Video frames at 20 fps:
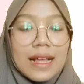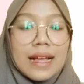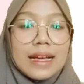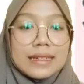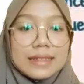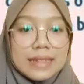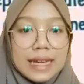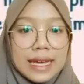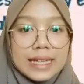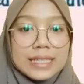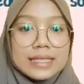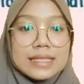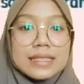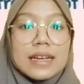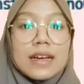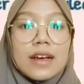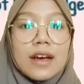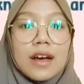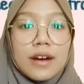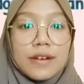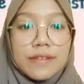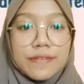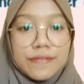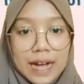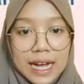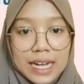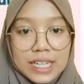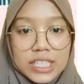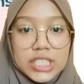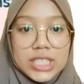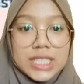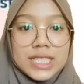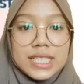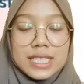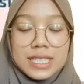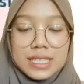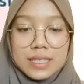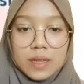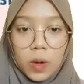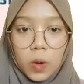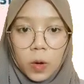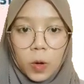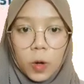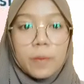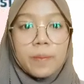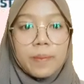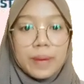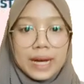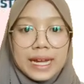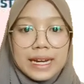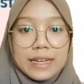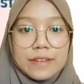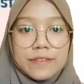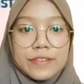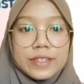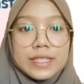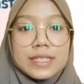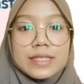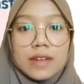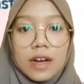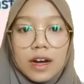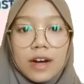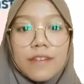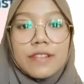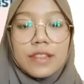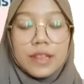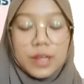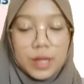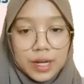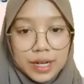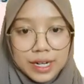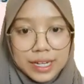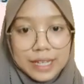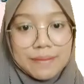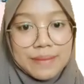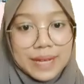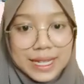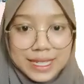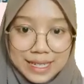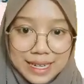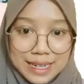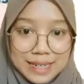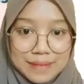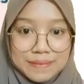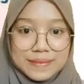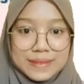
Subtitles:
And next, functions or benefits of learning media.